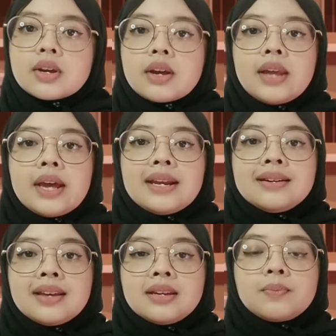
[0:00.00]
that
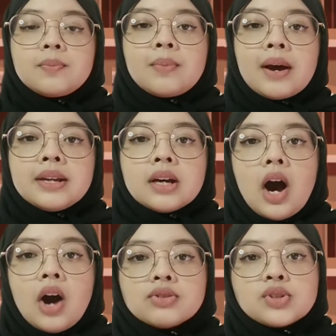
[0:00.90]
enact by the
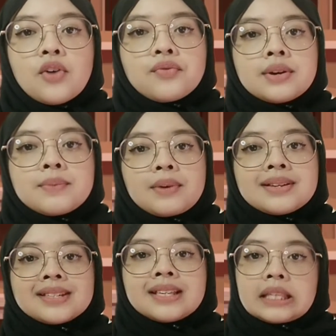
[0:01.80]
House of
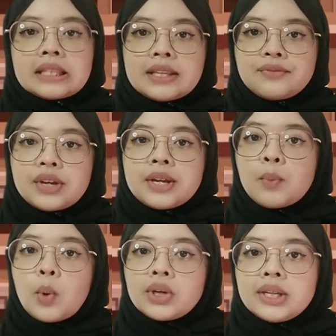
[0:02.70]
Representatives in
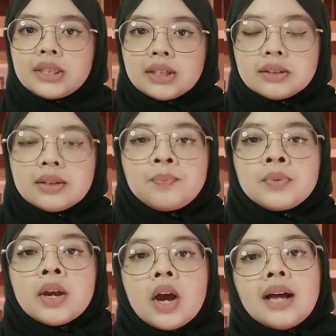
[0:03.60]
more detail.
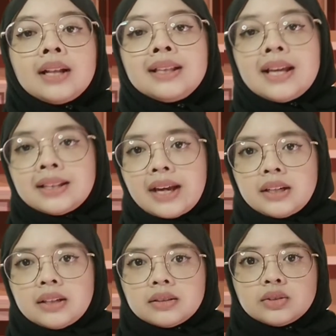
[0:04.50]
Other than
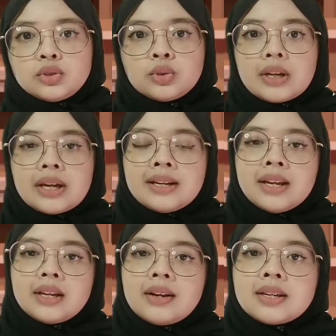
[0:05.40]
that, to
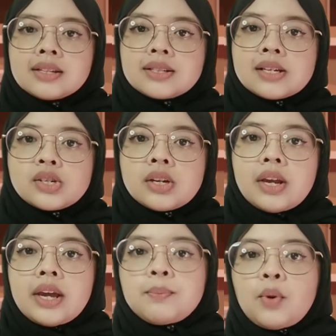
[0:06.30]
enact legislation
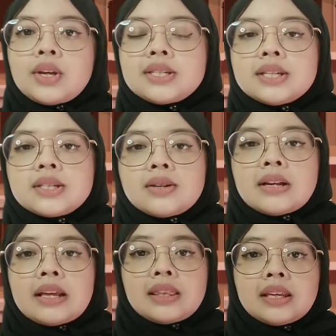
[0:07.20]
and policies
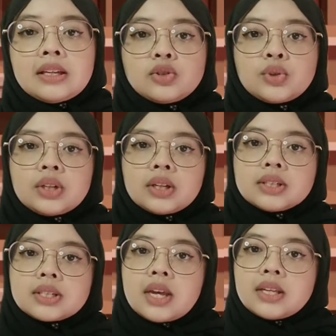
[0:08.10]
relating to the
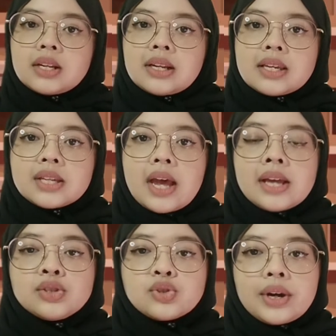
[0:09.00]
state list
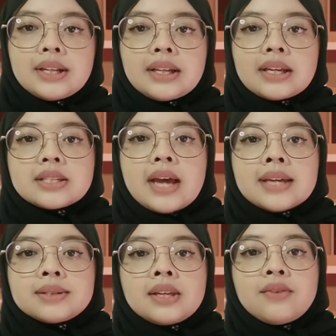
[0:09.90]
and joint list
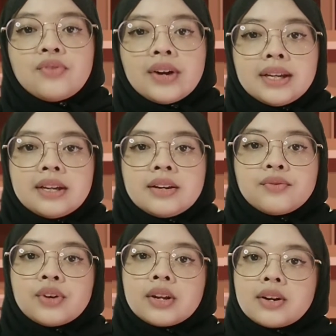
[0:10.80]
as defined in the
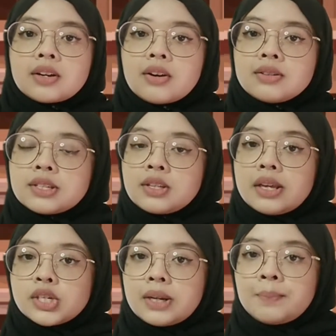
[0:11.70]
Federal
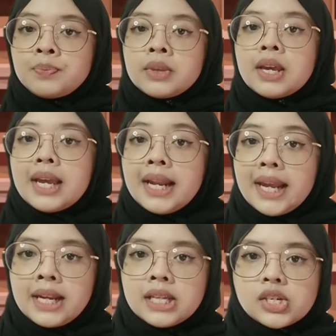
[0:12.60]
Constitution. In
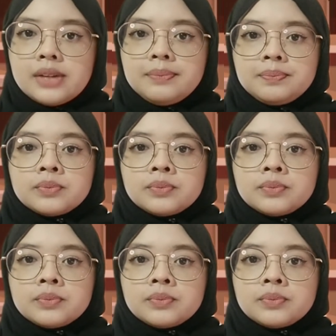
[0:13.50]
addition,